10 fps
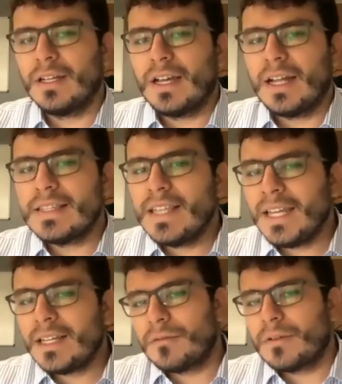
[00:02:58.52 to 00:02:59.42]
And
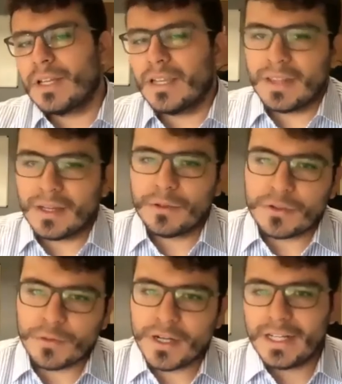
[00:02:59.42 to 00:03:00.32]
then given that we're
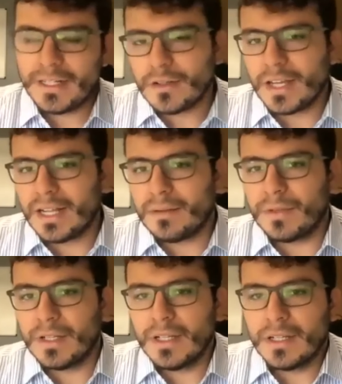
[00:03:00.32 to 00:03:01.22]
trying to help
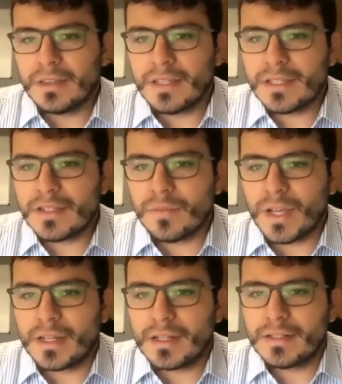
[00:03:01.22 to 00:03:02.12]
decision
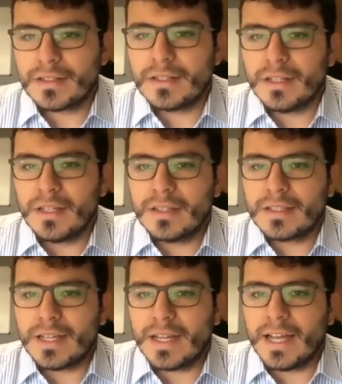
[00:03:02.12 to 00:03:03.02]
makers
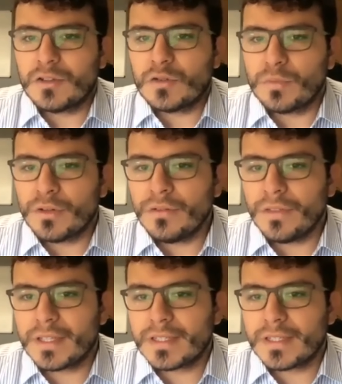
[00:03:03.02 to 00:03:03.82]
decide how to improve this